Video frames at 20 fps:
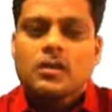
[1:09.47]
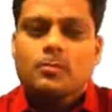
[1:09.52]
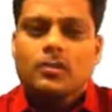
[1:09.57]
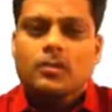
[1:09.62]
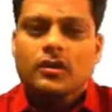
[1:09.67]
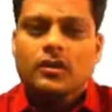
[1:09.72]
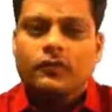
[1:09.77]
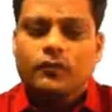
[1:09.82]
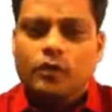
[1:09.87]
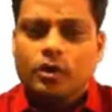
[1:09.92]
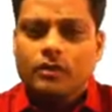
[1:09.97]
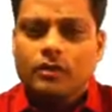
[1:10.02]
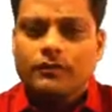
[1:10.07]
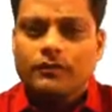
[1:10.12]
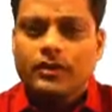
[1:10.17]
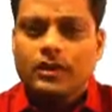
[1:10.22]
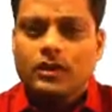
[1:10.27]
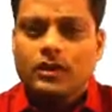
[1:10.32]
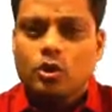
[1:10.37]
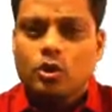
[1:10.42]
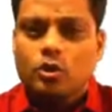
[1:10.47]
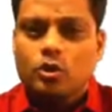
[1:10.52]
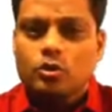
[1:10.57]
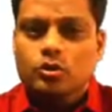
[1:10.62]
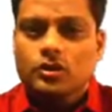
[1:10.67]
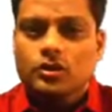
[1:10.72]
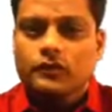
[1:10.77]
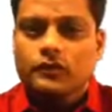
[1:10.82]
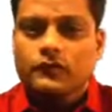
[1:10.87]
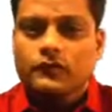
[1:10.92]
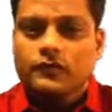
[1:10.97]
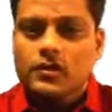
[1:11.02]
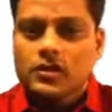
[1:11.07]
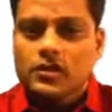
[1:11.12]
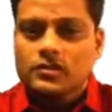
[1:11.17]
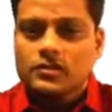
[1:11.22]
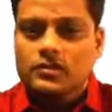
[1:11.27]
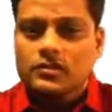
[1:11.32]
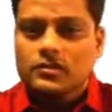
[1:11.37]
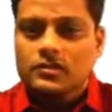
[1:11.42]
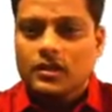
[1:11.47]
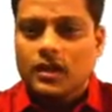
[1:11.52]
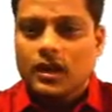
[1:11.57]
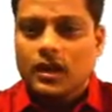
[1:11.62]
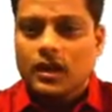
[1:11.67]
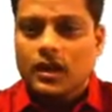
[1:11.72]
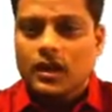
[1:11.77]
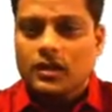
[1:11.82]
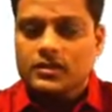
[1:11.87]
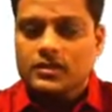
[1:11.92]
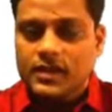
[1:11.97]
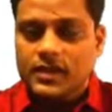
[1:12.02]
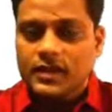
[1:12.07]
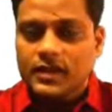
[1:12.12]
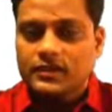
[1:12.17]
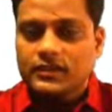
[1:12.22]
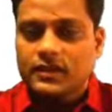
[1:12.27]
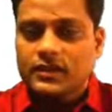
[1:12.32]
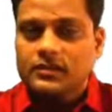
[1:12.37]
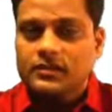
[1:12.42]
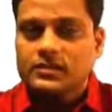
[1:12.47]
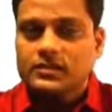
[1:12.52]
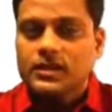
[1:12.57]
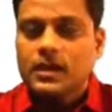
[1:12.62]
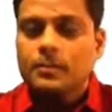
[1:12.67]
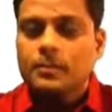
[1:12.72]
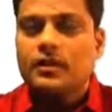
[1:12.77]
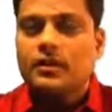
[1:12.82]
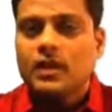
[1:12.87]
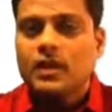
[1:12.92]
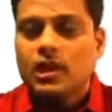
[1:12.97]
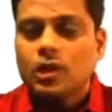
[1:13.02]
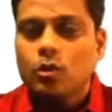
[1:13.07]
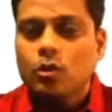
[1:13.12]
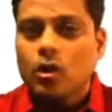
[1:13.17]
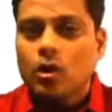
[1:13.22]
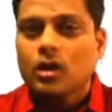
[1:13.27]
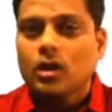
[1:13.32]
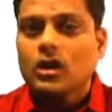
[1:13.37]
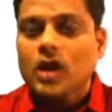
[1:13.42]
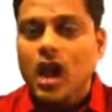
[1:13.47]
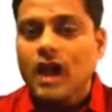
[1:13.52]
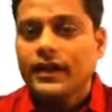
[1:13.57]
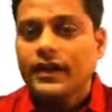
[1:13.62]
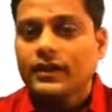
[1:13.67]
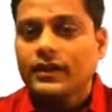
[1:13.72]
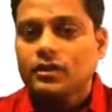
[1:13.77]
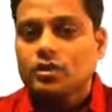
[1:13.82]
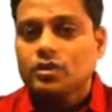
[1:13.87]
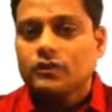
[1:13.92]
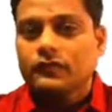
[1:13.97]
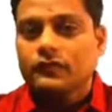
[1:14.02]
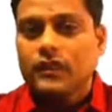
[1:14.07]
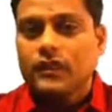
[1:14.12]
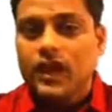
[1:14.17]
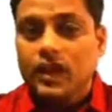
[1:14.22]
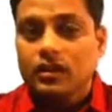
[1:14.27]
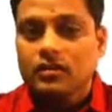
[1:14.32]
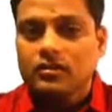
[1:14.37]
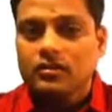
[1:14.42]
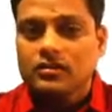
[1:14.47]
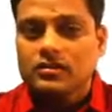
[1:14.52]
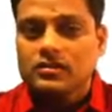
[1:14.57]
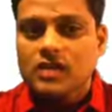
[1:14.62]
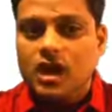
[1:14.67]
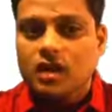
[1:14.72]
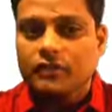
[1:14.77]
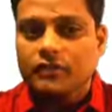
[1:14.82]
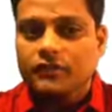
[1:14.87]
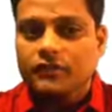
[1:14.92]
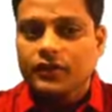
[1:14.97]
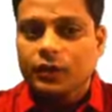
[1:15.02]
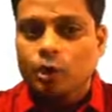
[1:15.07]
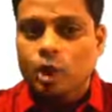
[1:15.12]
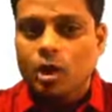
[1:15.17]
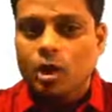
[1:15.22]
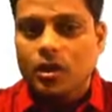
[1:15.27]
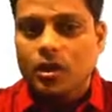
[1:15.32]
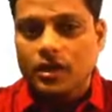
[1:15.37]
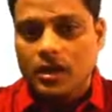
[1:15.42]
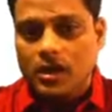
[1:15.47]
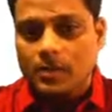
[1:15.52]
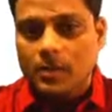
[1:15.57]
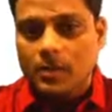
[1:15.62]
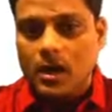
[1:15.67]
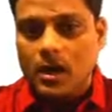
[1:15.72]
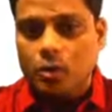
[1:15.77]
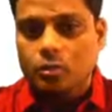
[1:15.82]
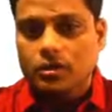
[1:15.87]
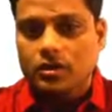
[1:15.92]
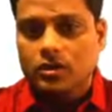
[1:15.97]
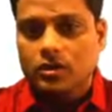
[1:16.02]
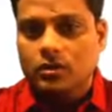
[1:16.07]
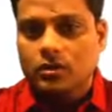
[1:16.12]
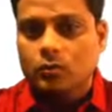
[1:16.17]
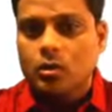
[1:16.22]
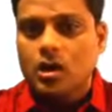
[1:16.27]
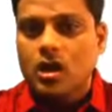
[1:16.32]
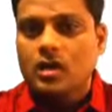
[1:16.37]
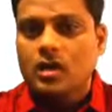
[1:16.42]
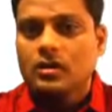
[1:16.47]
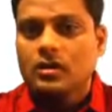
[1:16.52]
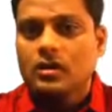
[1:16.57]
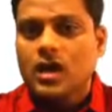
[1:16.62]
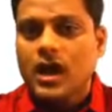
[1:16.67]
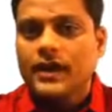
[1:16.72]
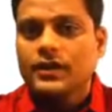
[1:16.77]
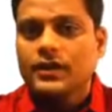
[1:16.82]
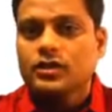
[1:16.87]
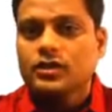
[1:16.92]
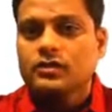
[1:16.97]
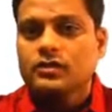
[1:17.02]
Before we go to the first sentence, let me tell you what kinds of errors are we talking about here. What are the kinds of